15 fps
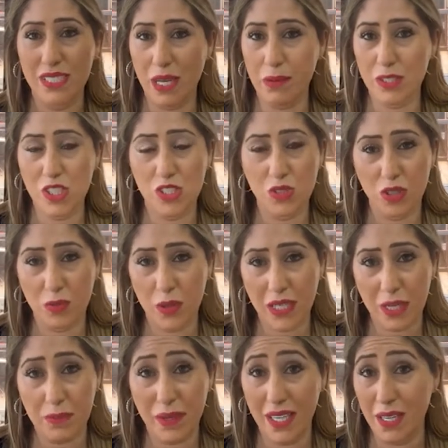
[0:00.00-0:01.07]
able to do the
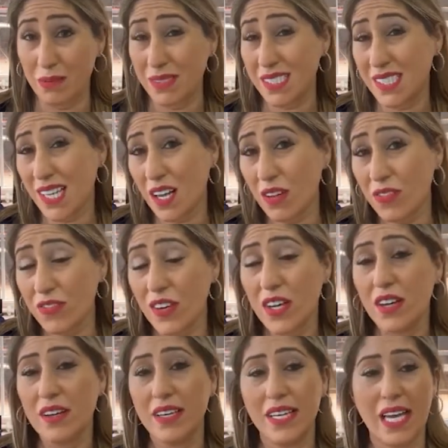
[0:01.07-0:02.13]
bookkeeping himself.
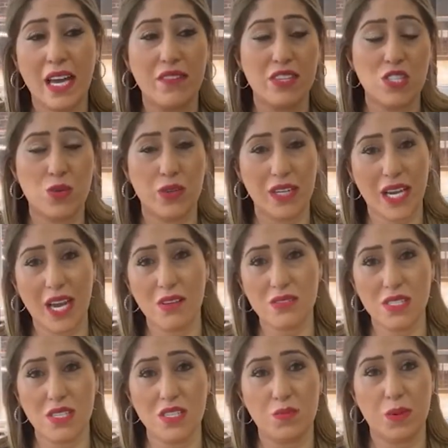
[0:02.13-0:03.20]
He gave it to an
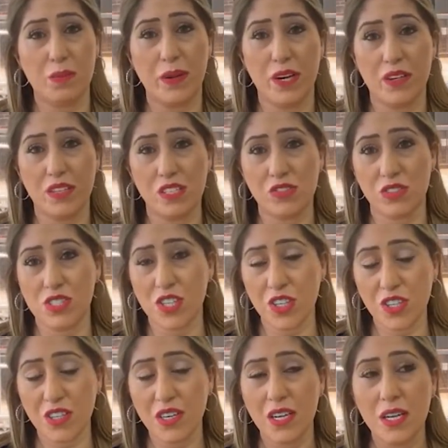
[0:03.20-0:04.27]
accountant, prepared his
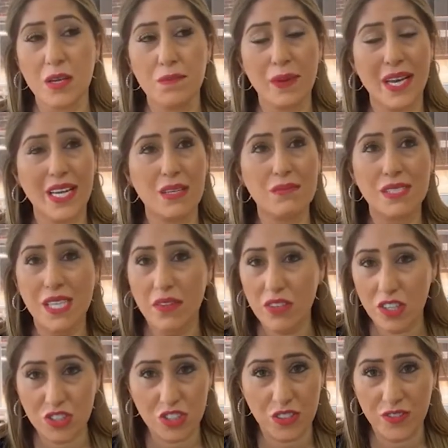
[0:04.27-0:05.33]
return, paid him
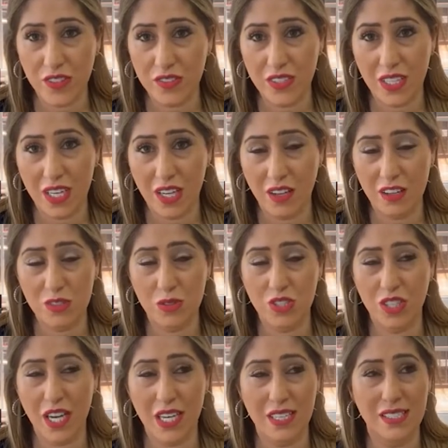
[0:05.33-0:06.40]
$750, which
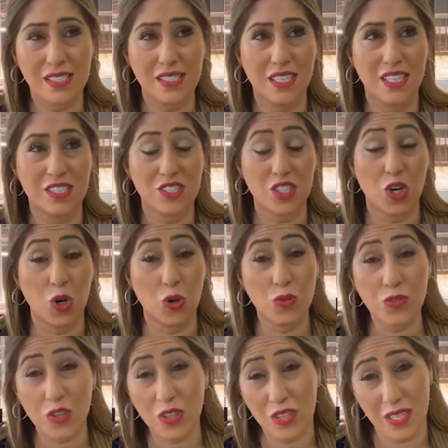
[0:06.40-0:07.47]
again is
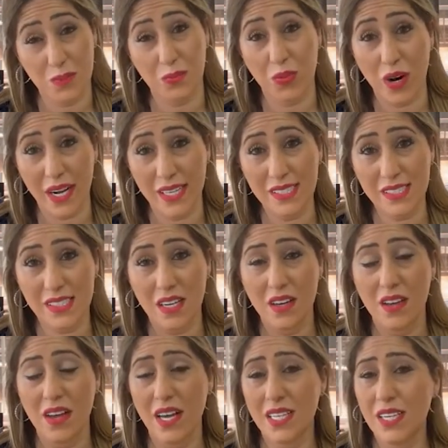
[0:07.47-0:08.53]
overly priced,
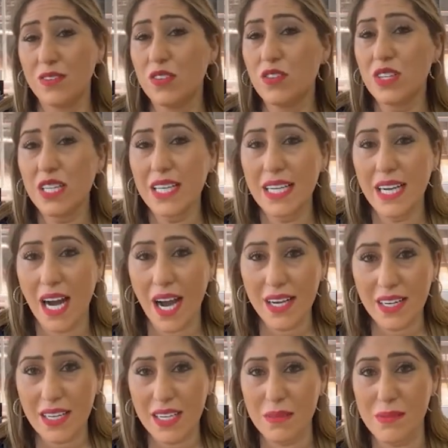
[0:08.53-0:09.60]
and never really
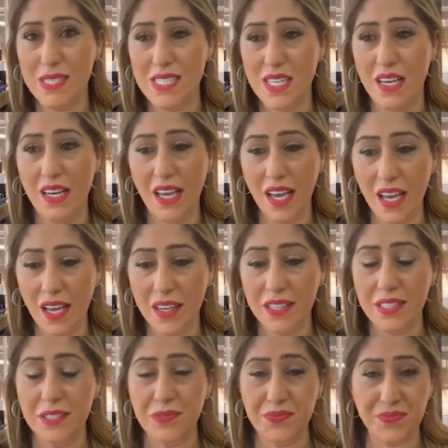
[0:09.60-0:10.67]
guided him and said, hey,
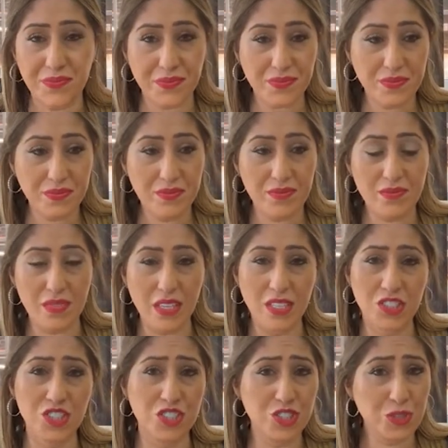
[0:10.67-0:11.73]

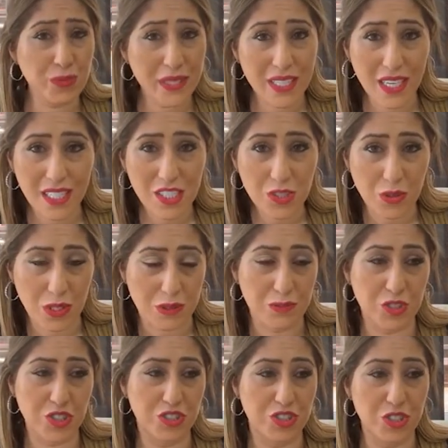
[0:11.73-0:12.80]
should you be an S Corp?
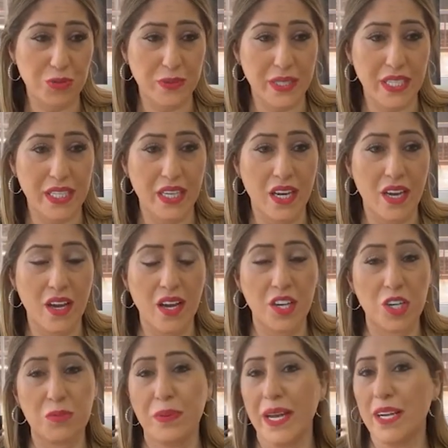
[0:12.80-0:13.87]
Should you be
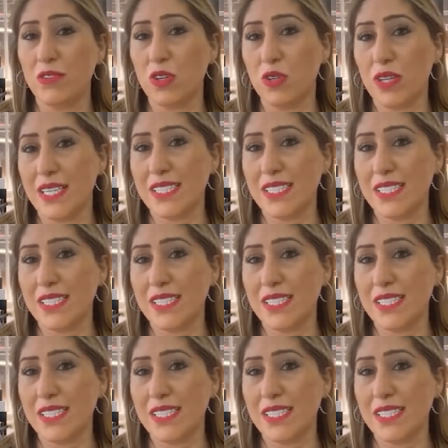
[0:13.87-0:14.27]
your payroll? Let's